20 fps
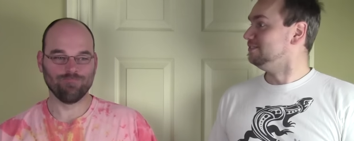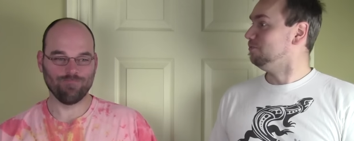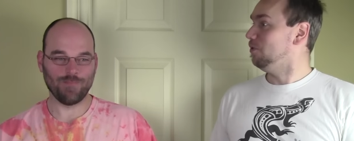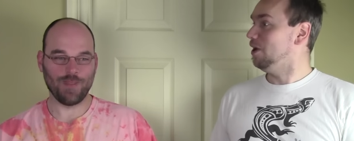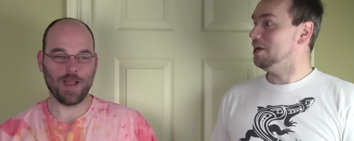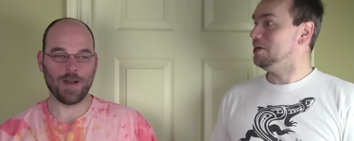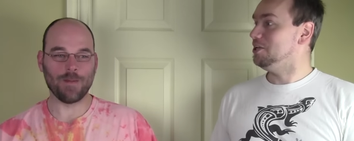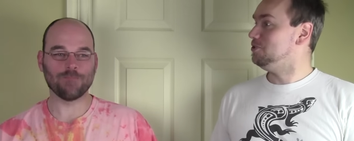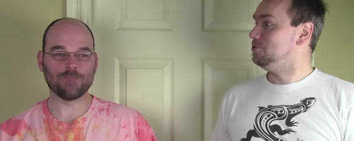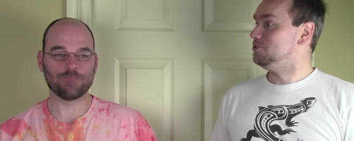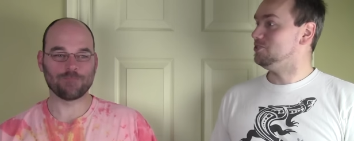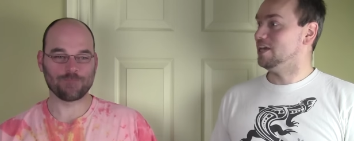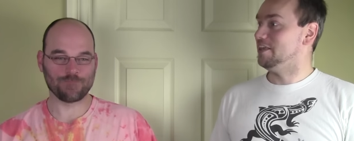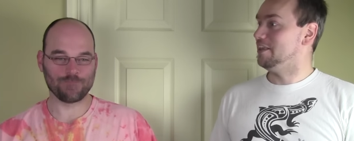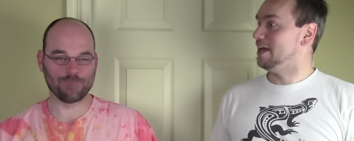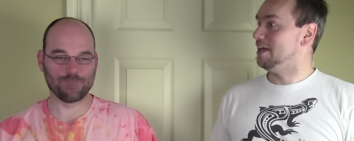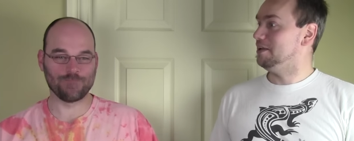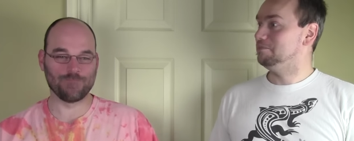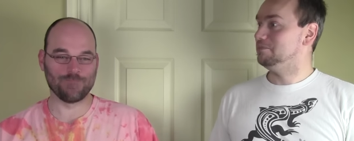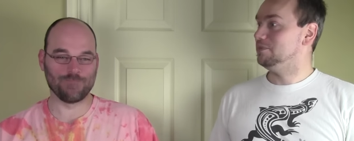Speaker 1: Why yeah. did you say
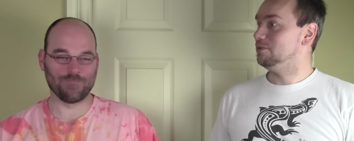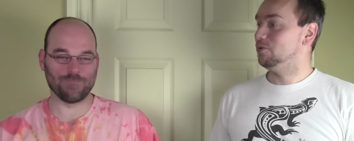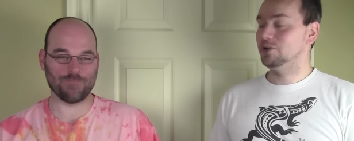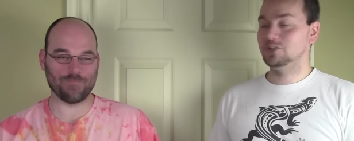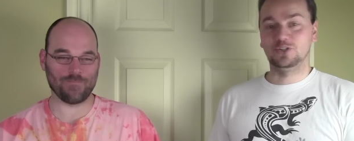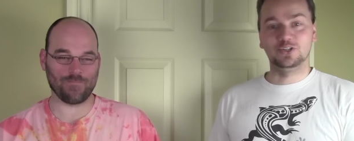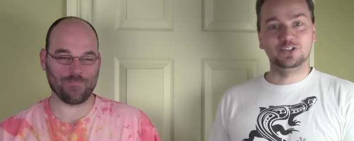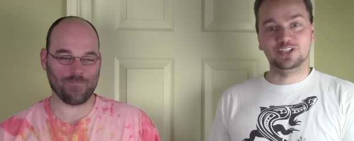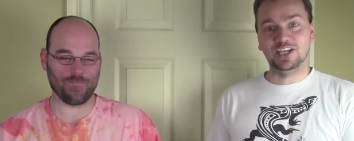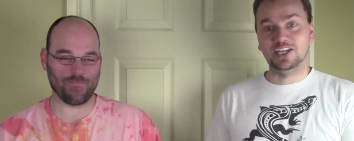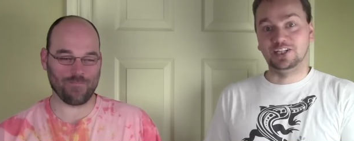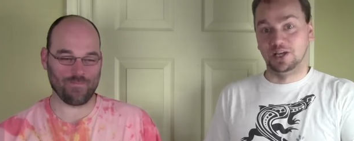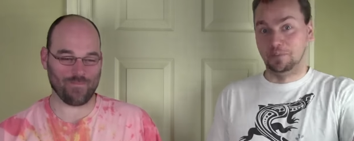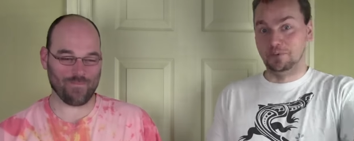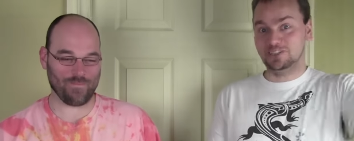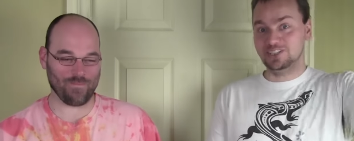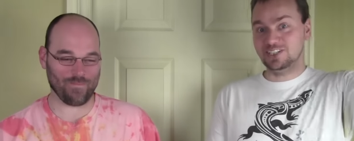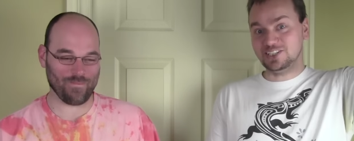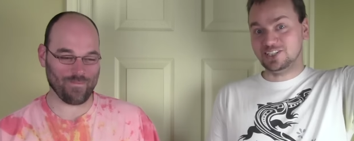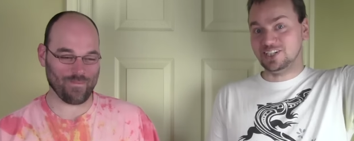that? Why couldn't you say double
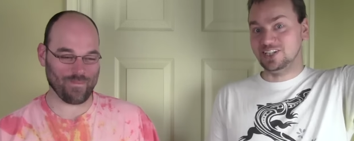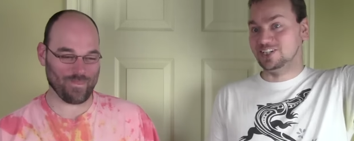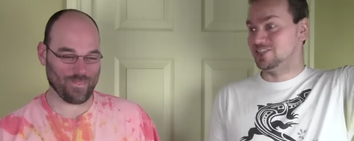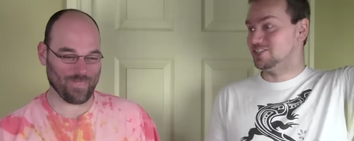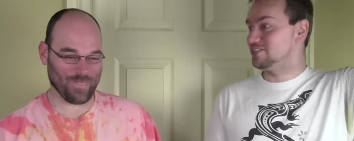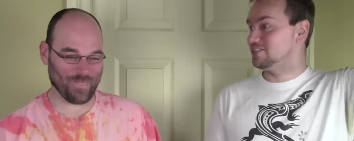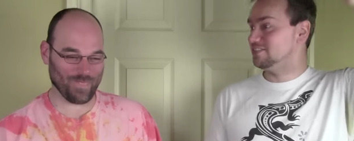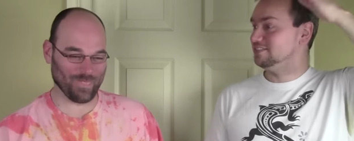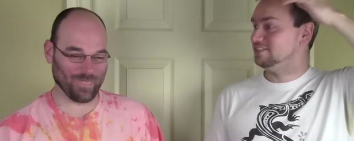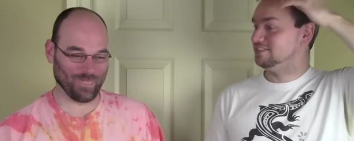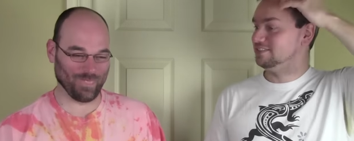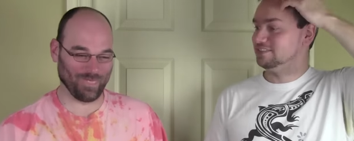sixes?